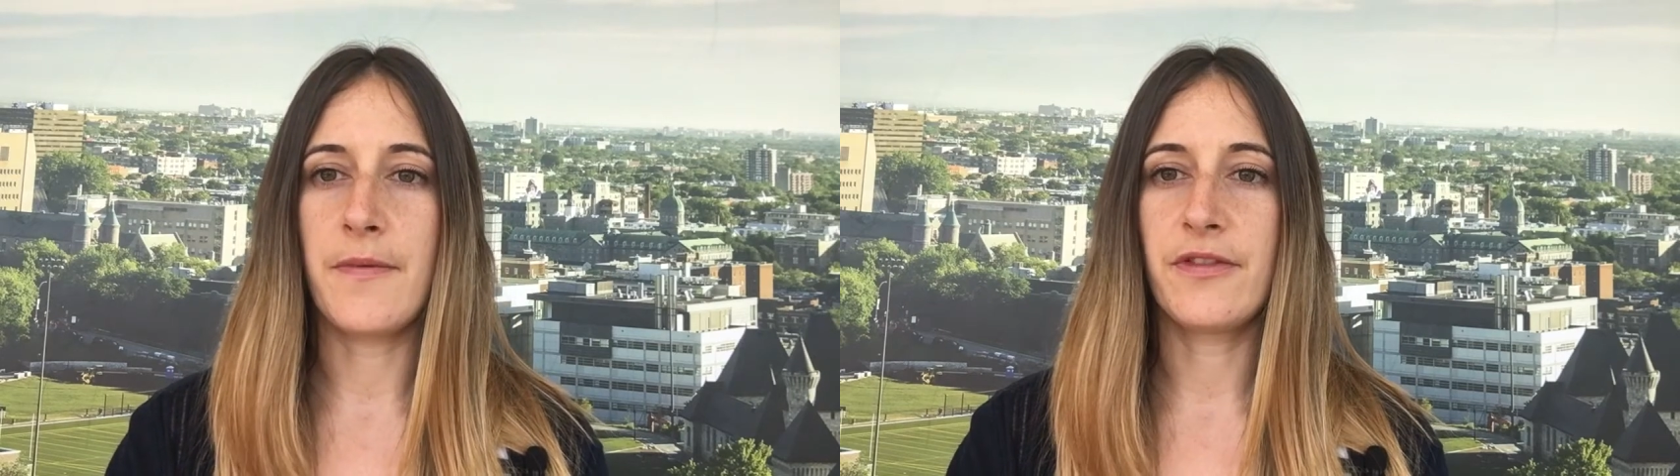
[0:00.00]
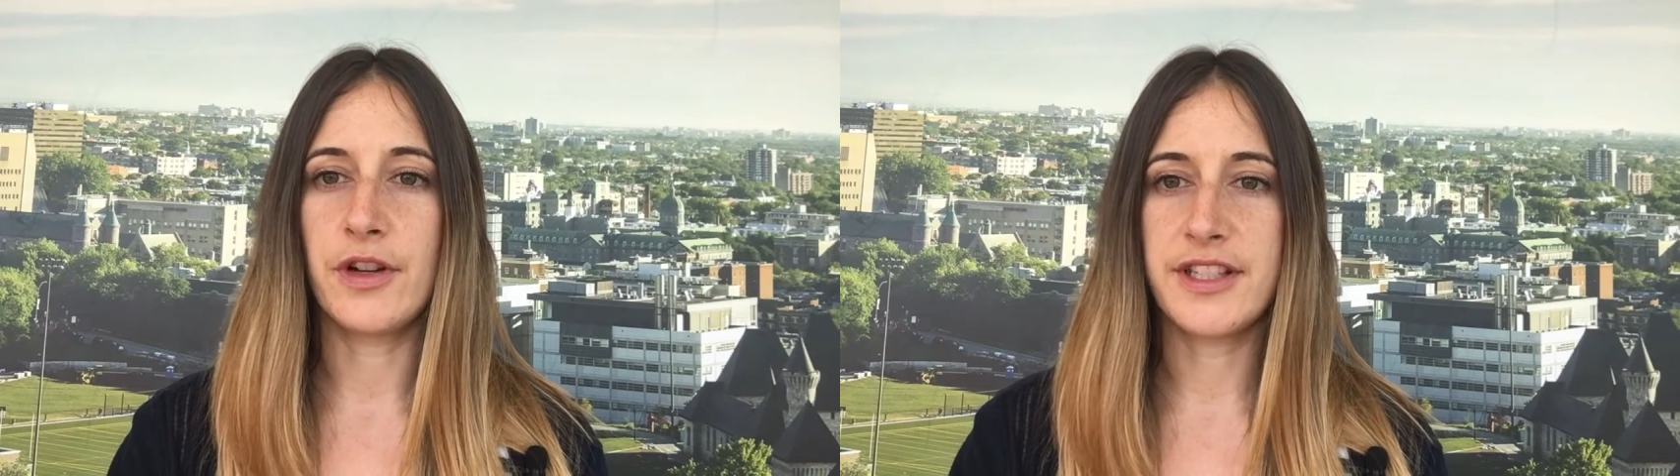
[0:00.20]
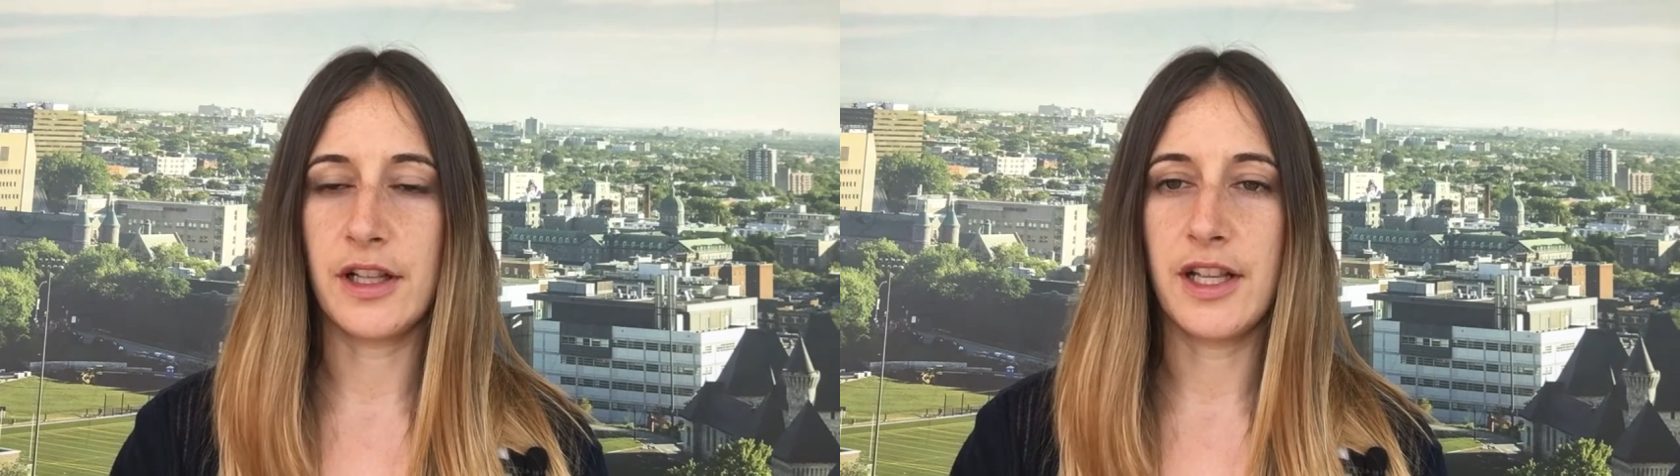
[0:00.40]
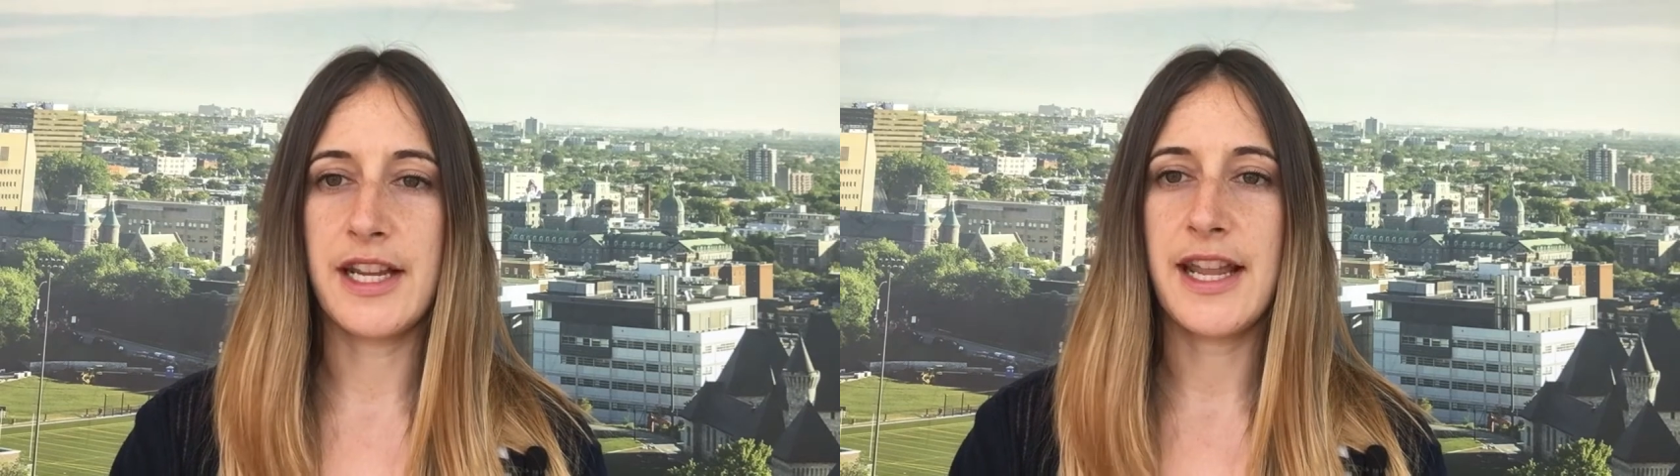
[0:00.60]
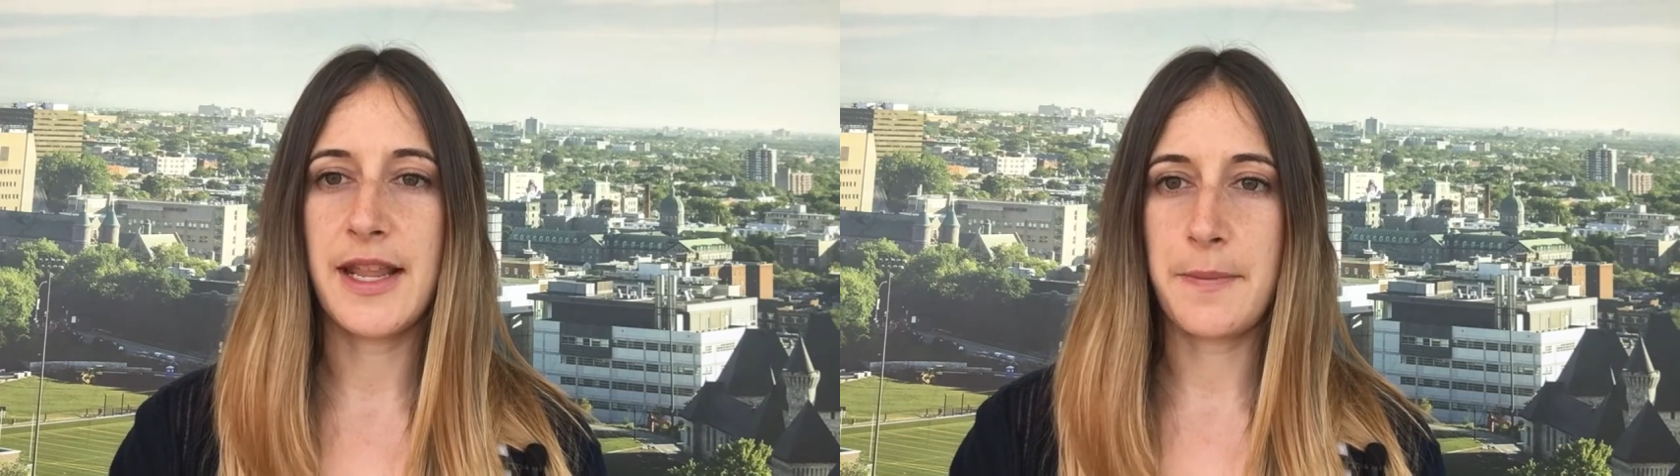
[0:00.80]
fertility
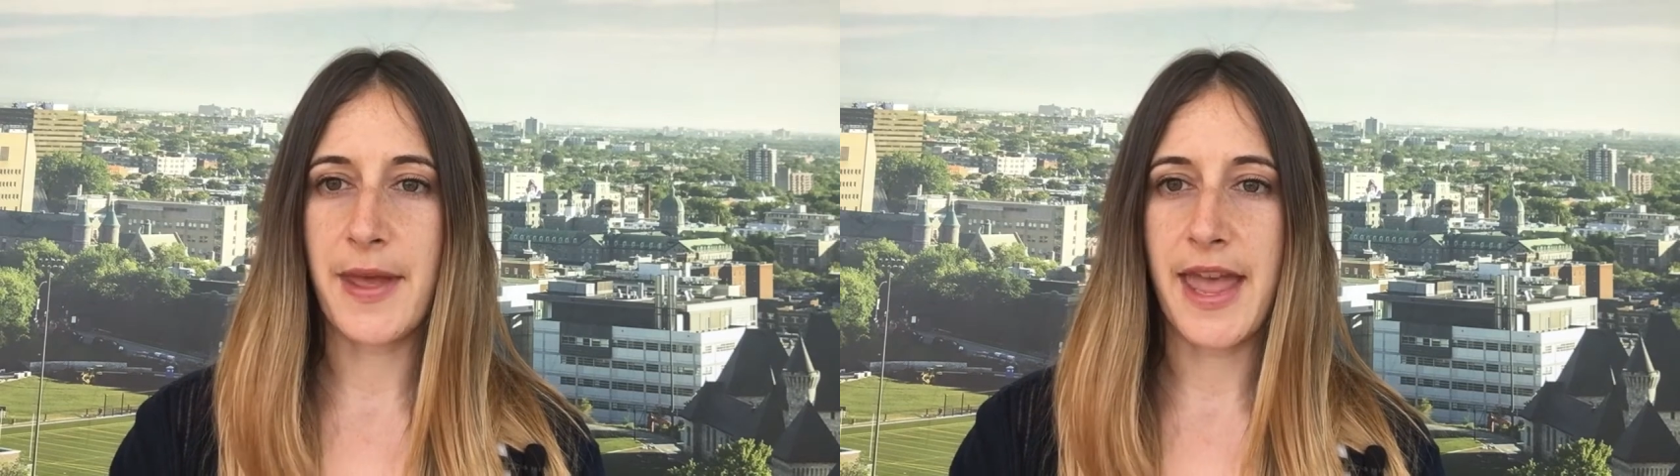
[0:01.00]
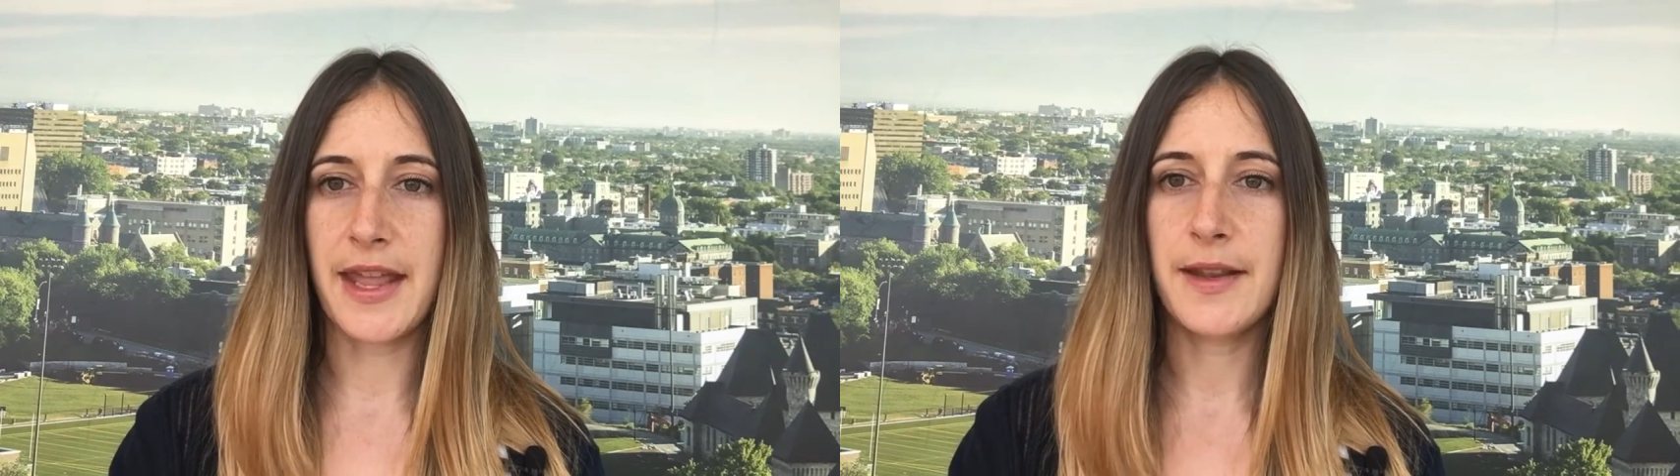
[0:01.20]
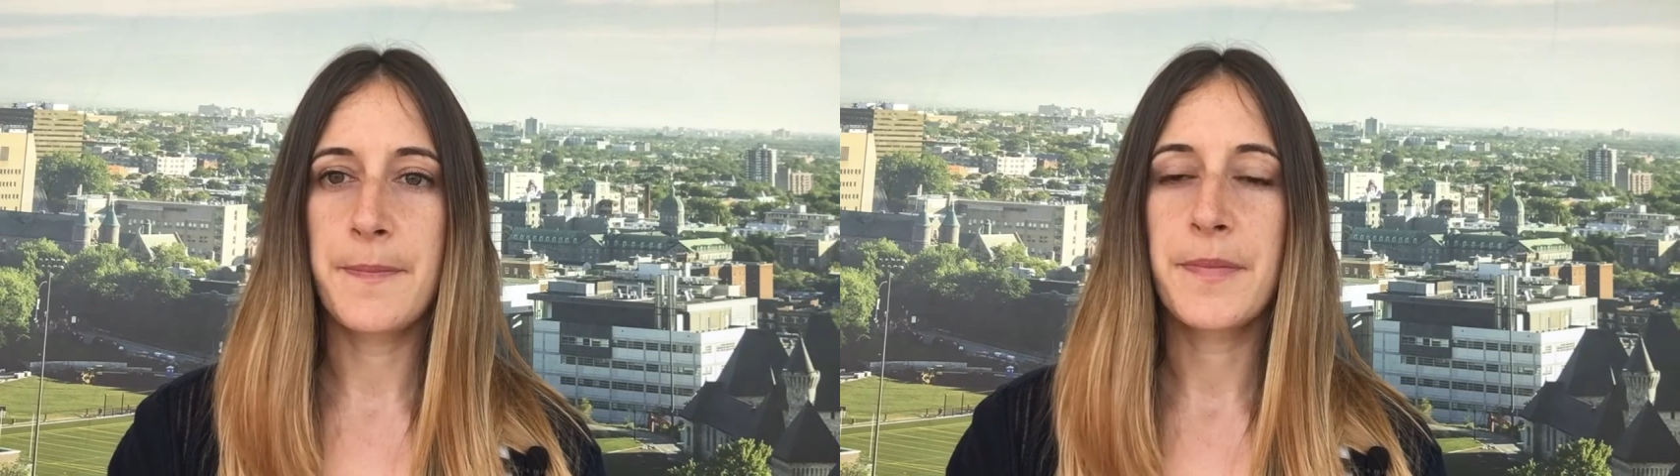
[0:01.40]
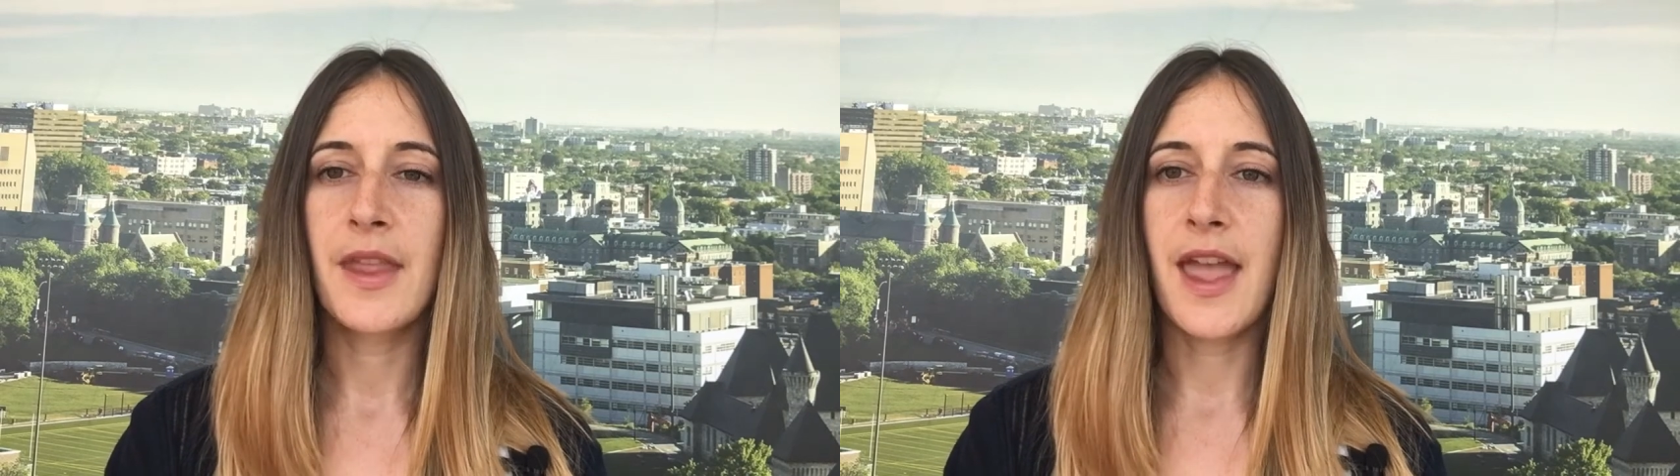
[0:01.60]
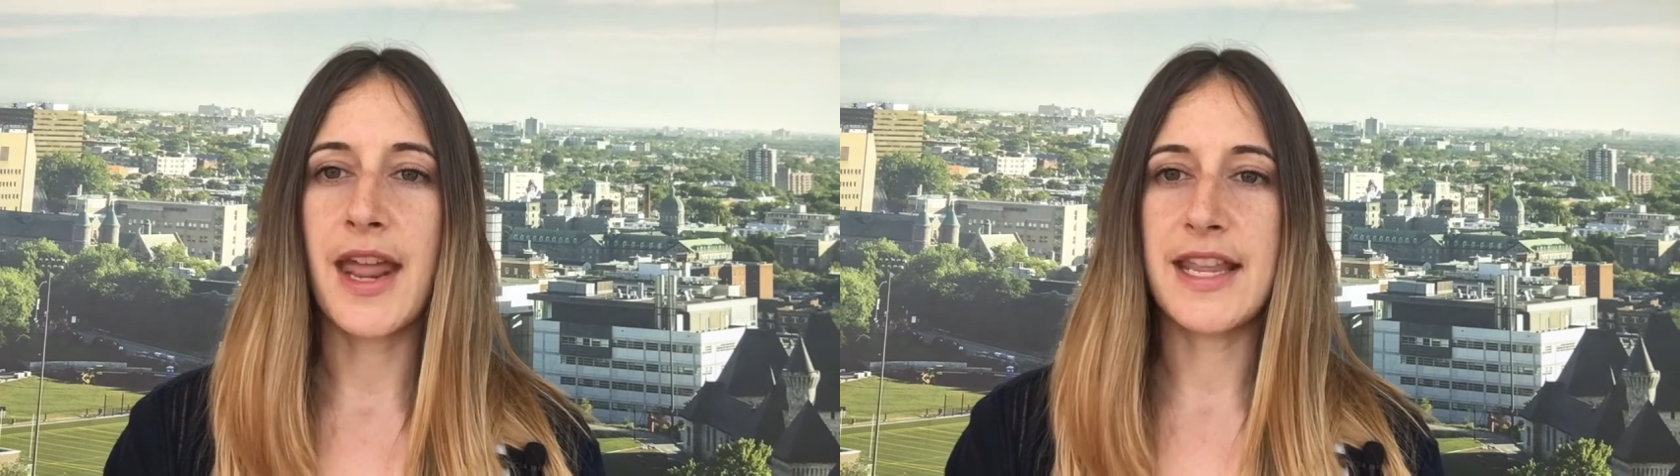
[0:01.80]
in men,
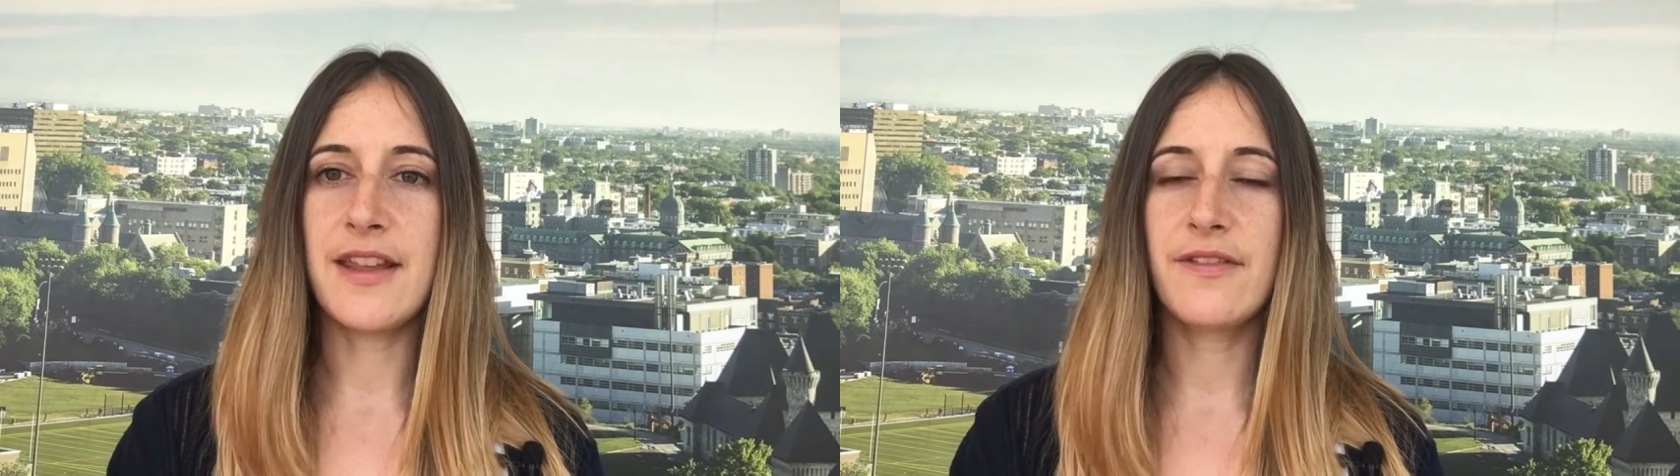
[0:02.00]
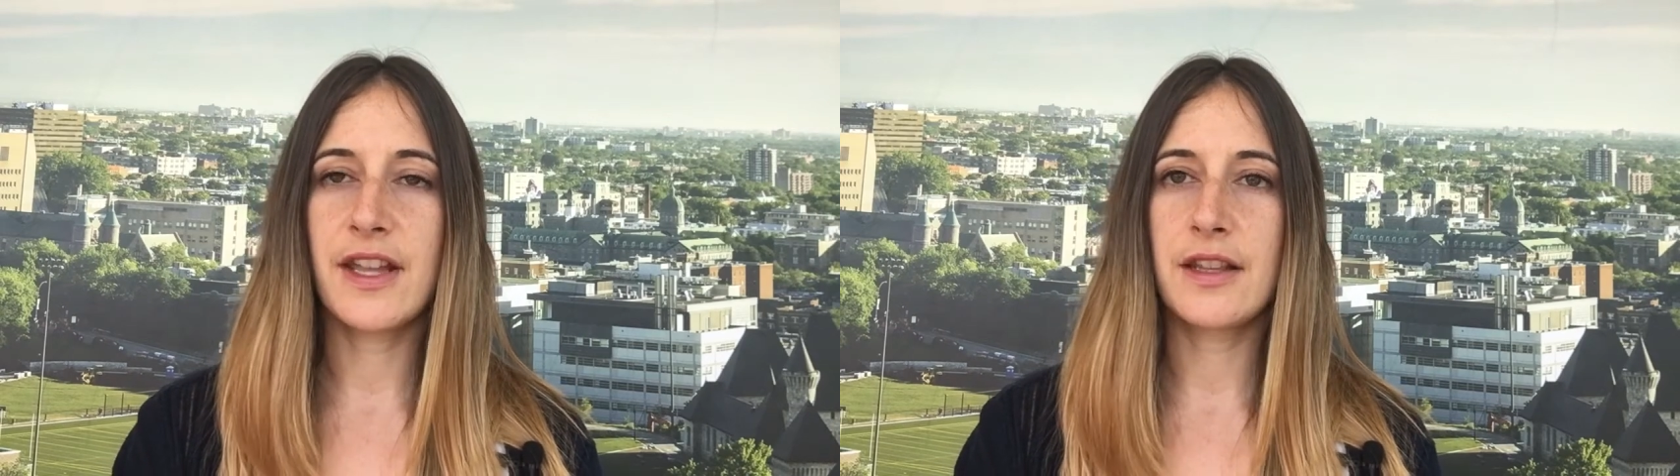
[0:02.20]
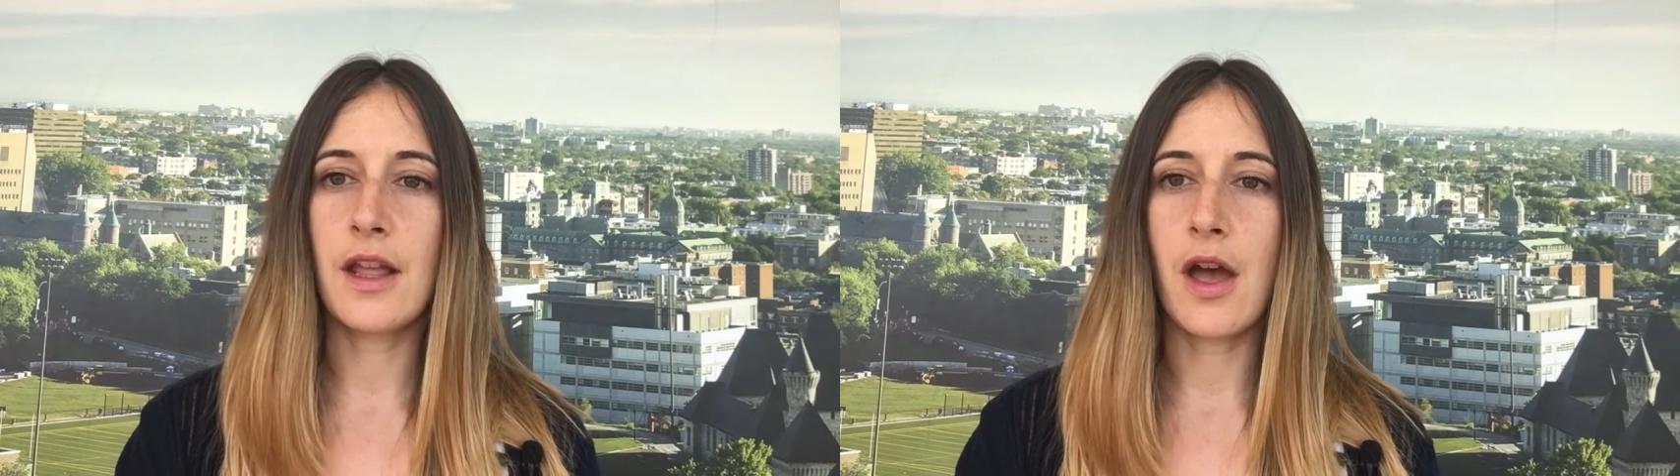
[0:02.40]
and even